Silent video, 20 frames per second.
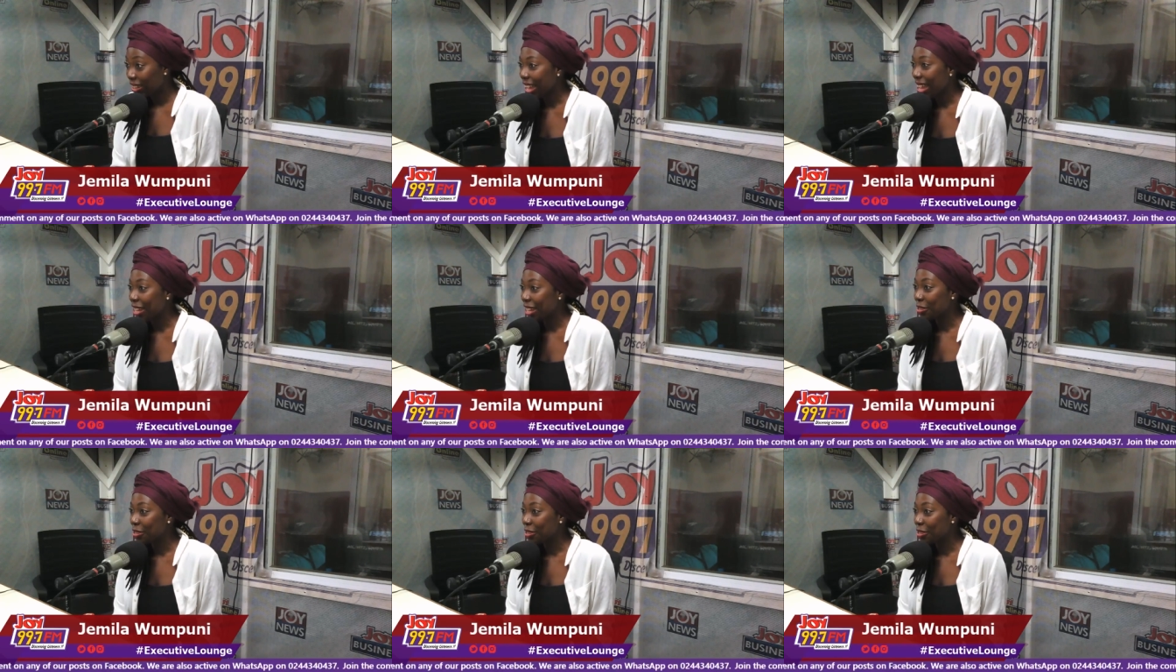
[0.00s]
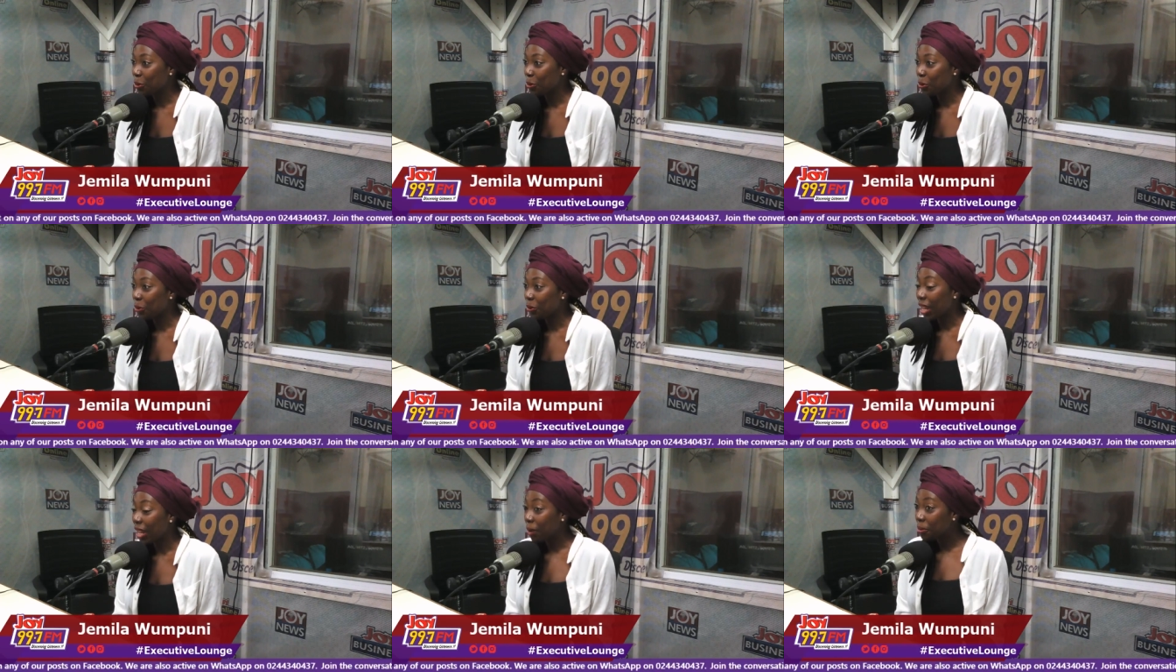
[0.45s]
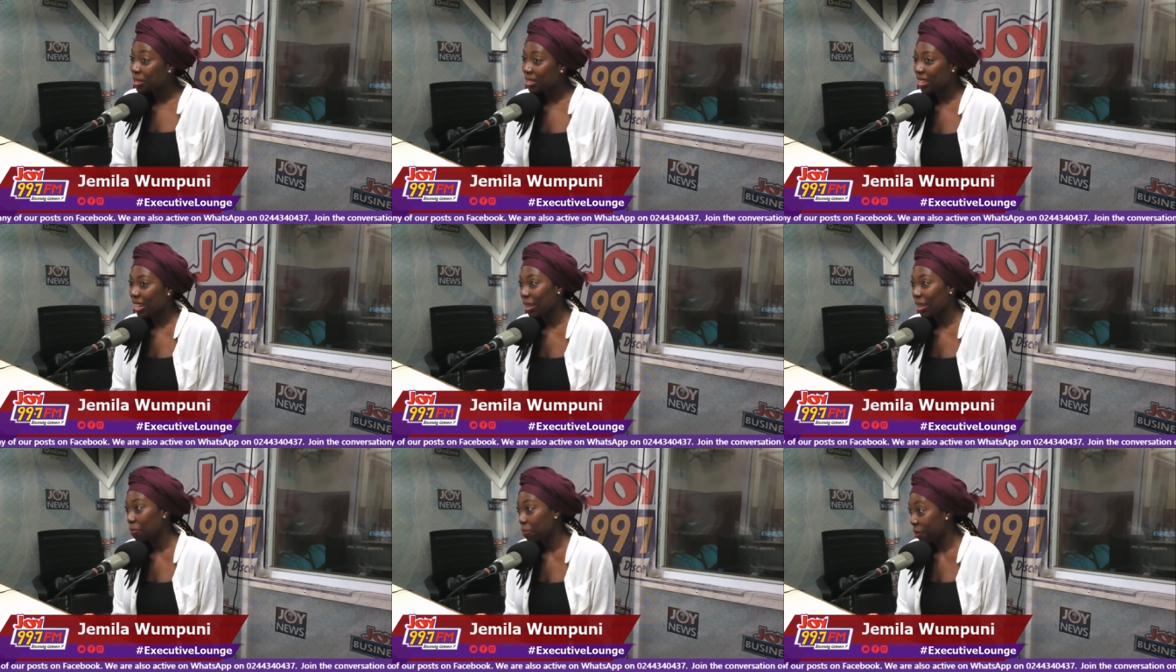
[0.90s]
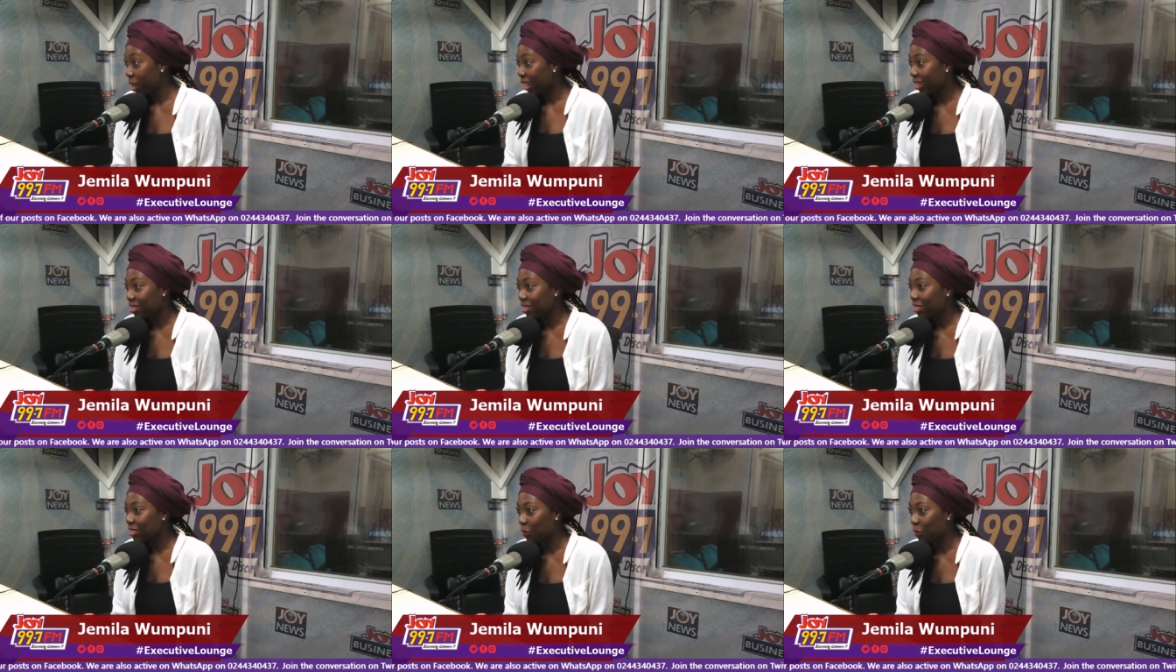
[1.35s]
and so that was like
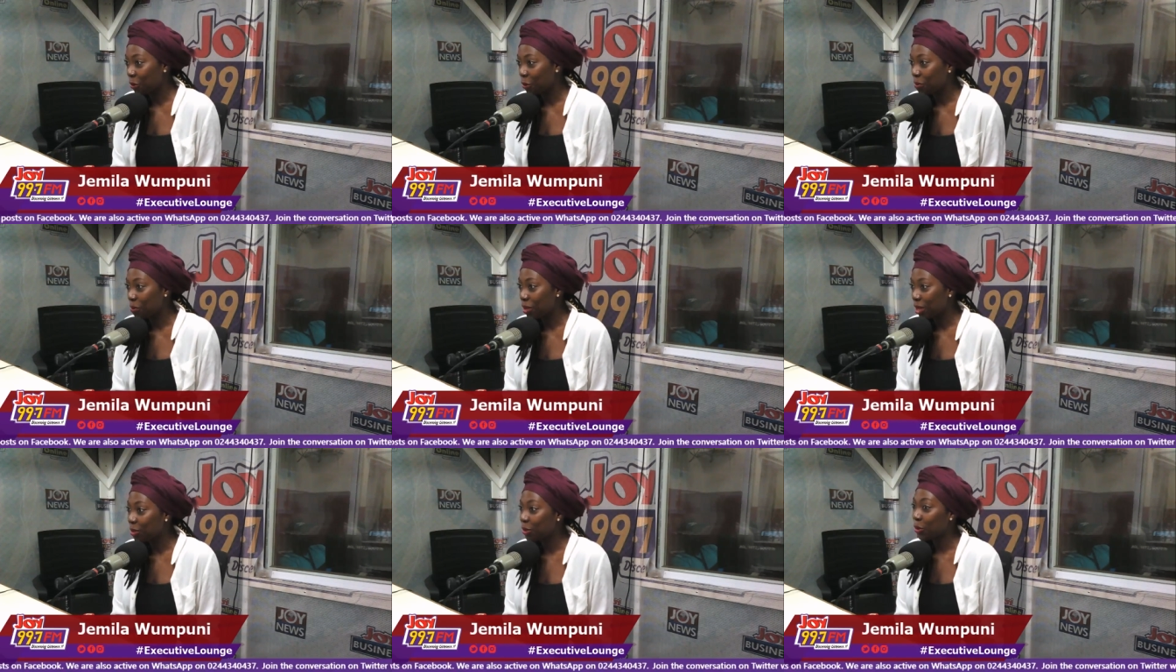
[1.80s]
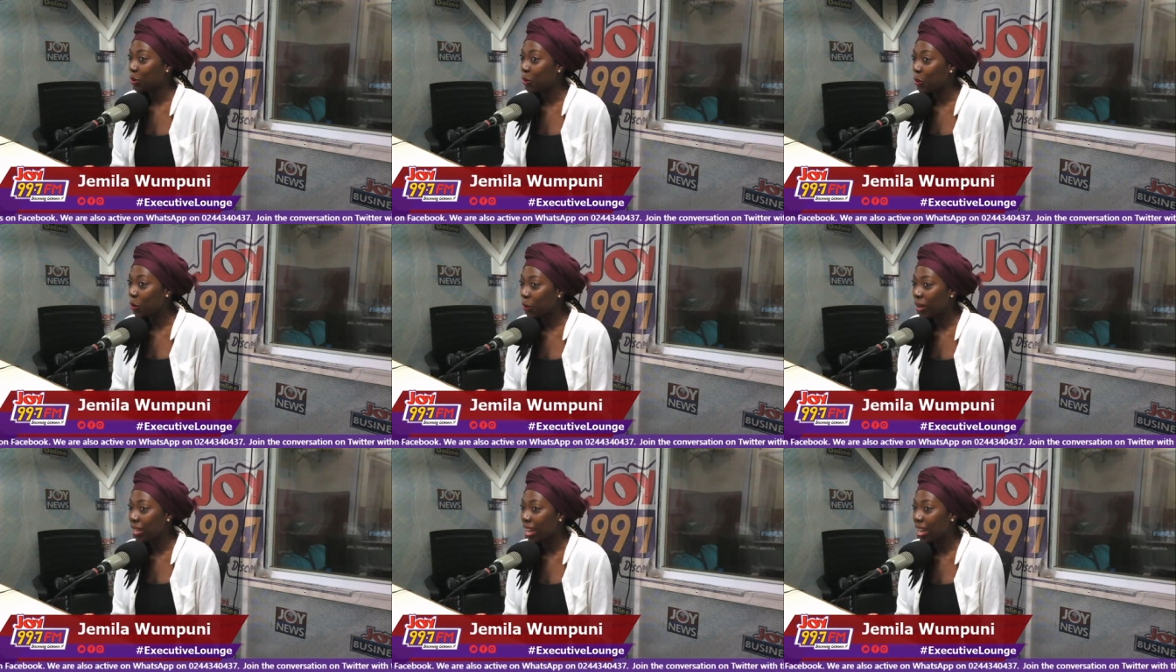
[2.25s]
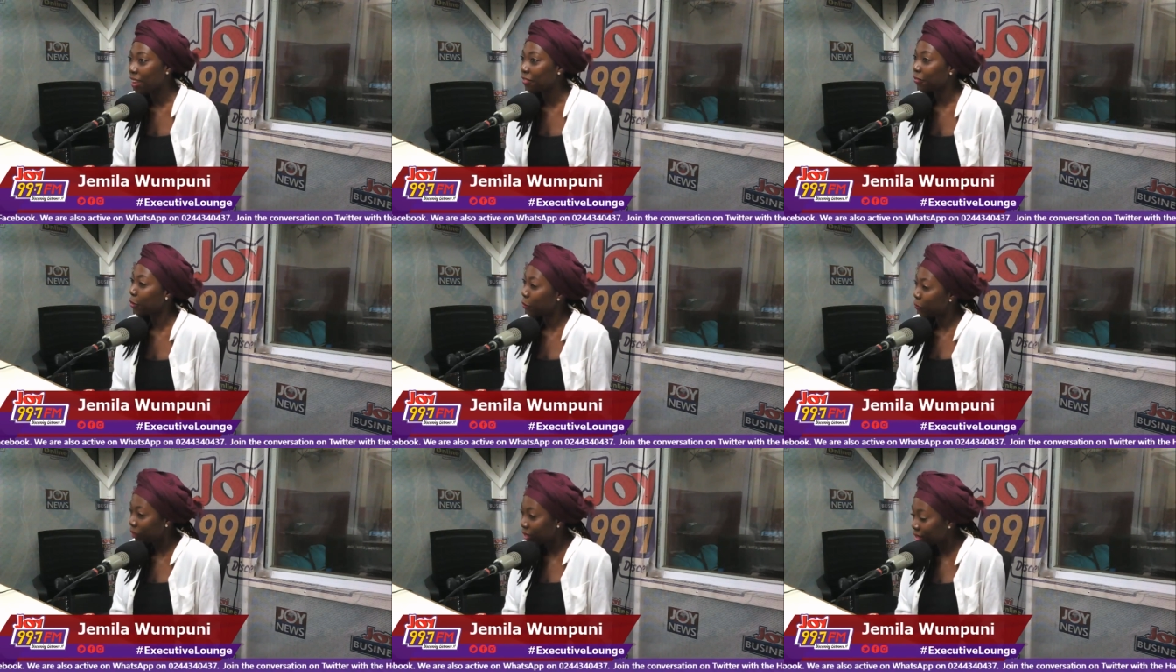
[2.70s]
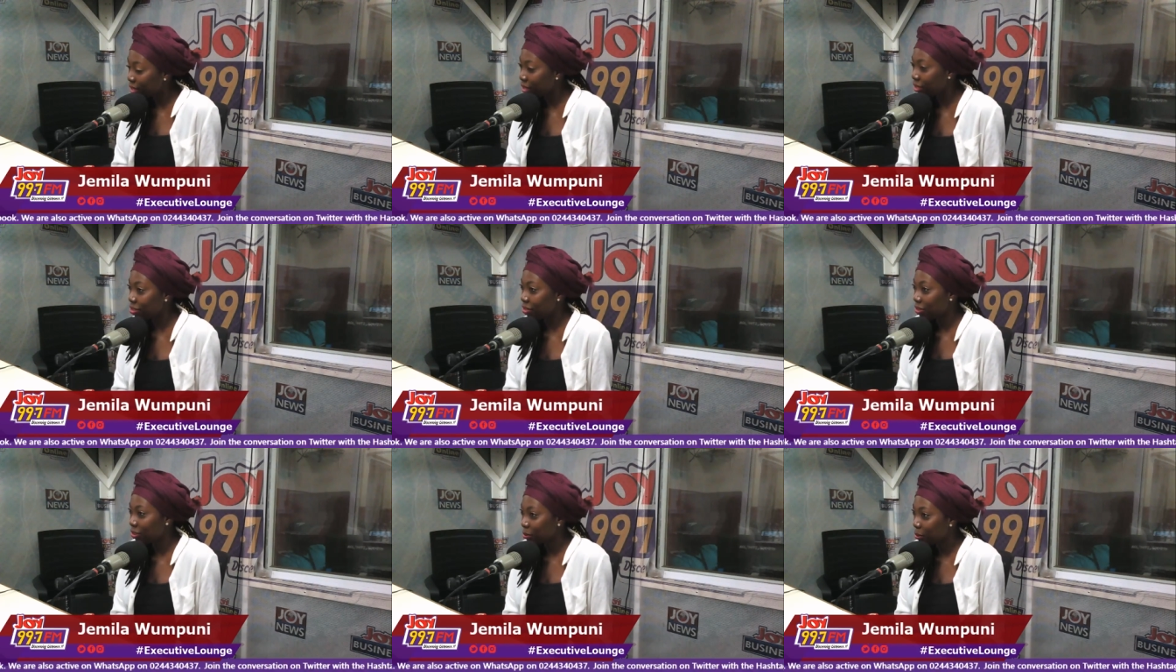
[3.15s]
practice for me to go and have
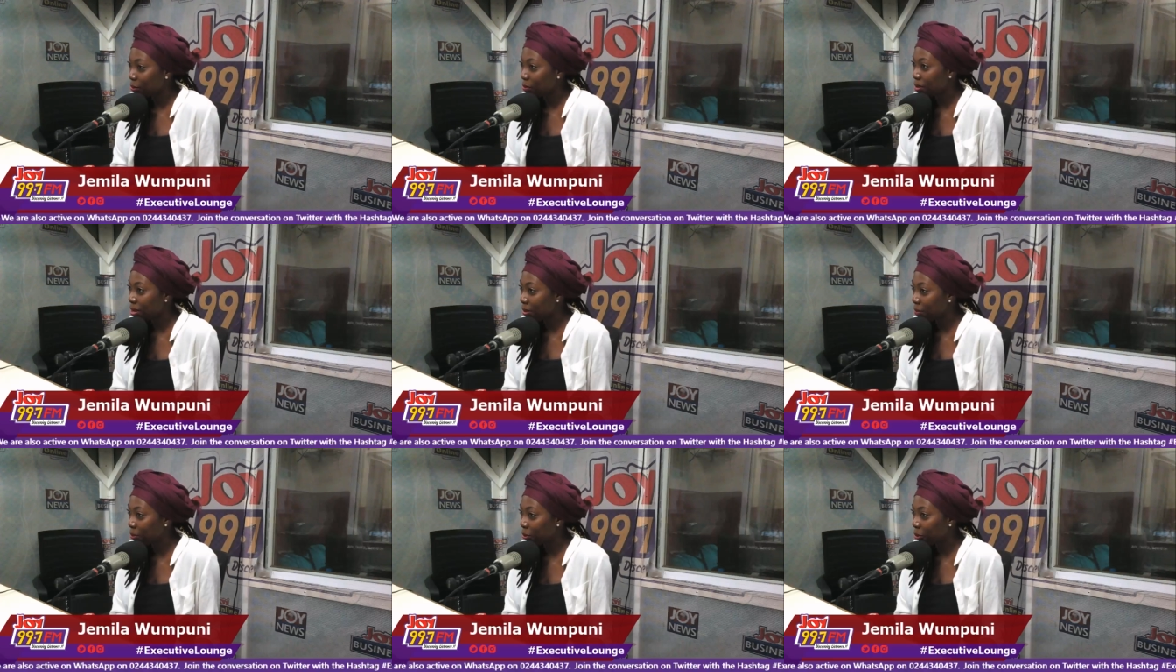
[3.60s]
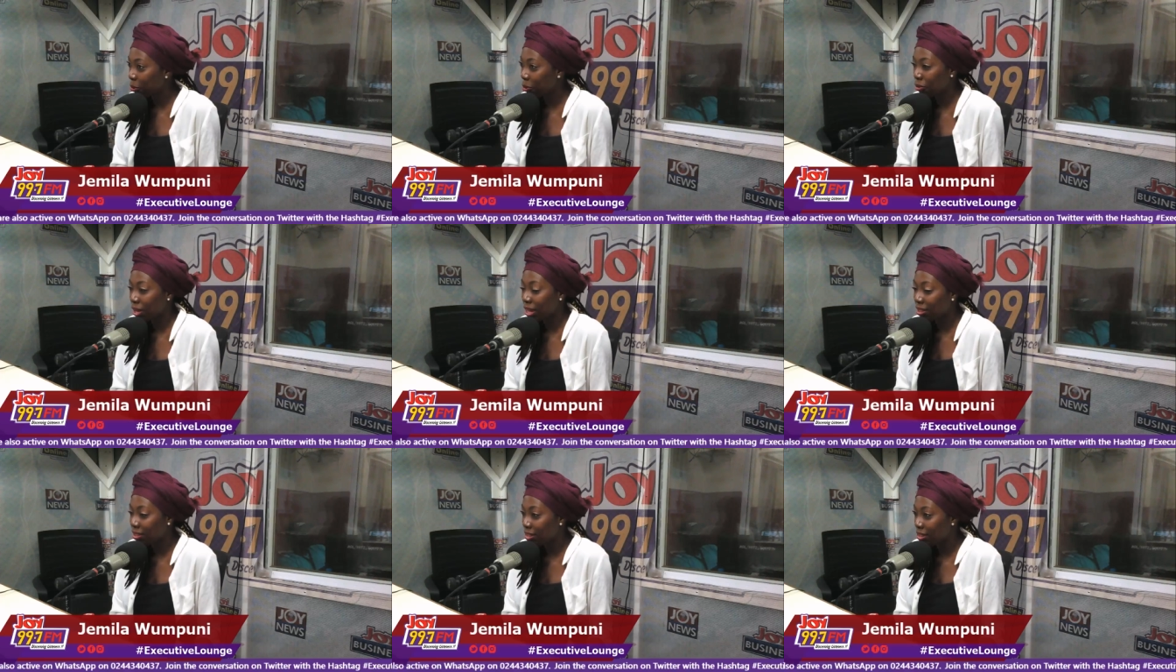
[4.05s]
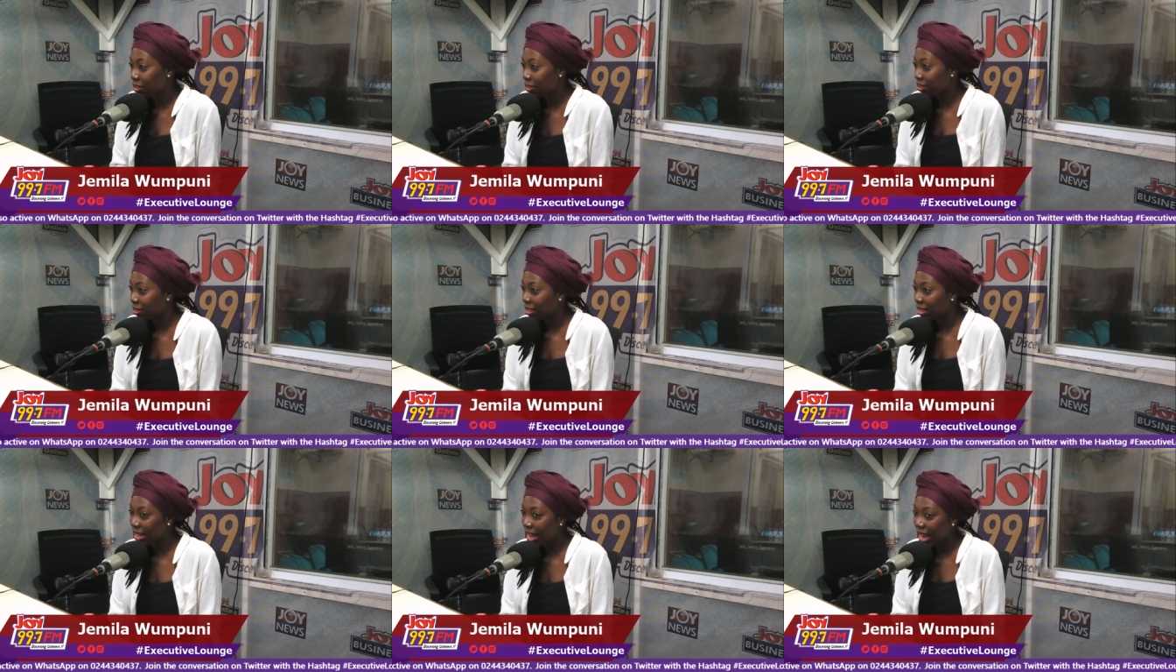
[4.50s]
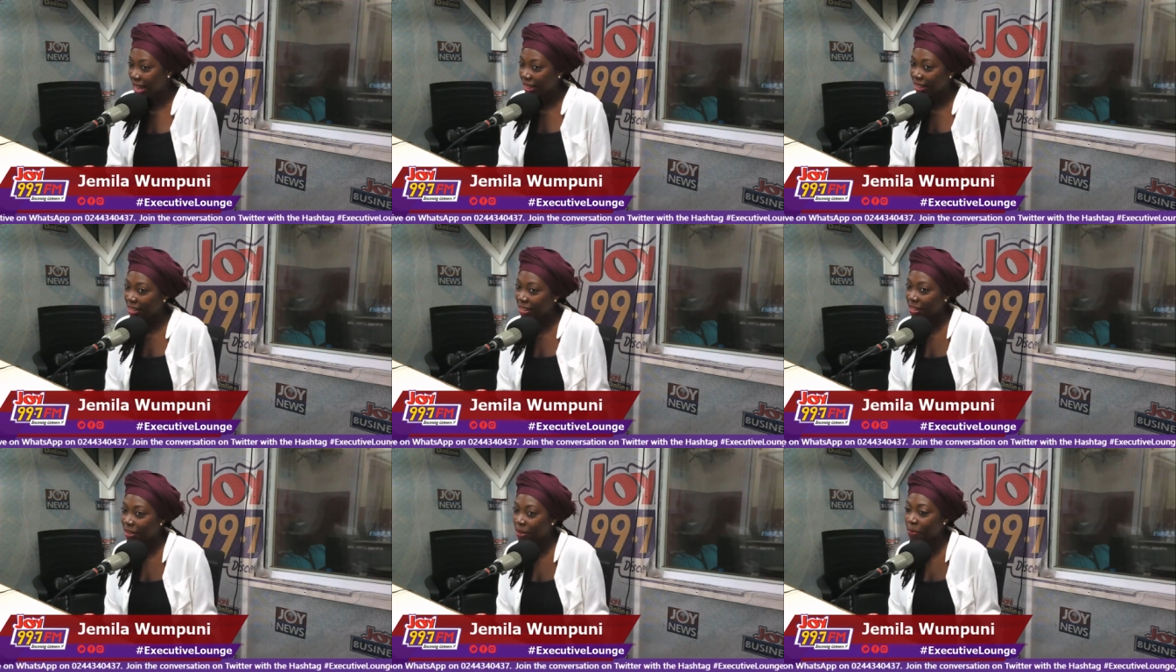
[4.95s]
conversations with people try to
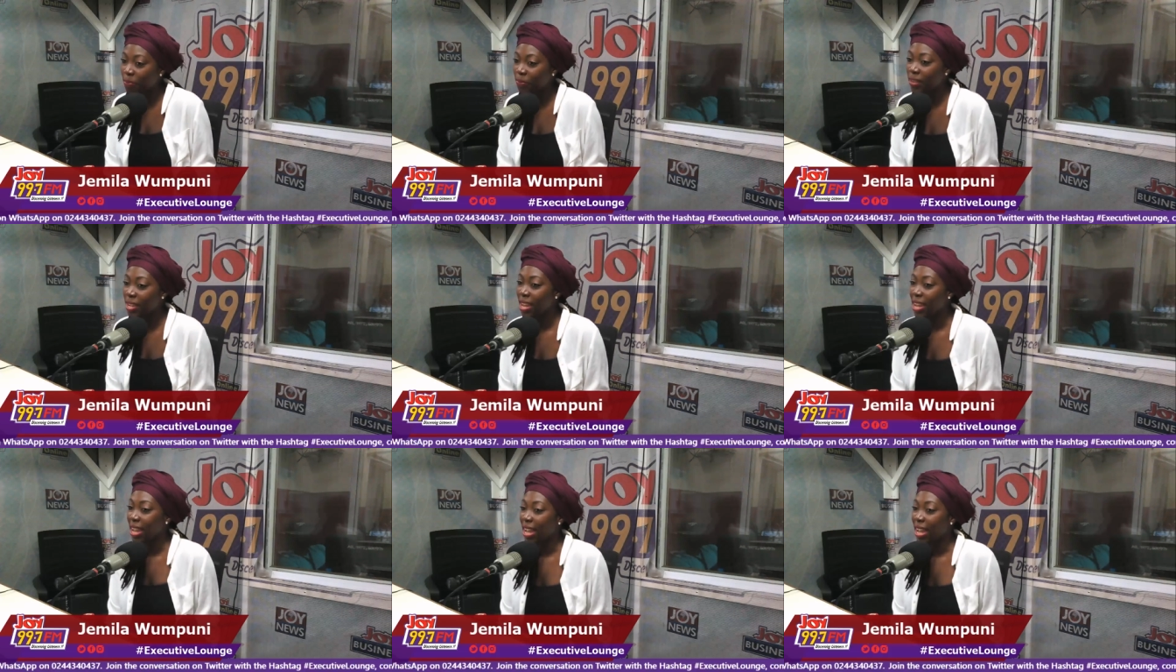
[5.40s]
understand them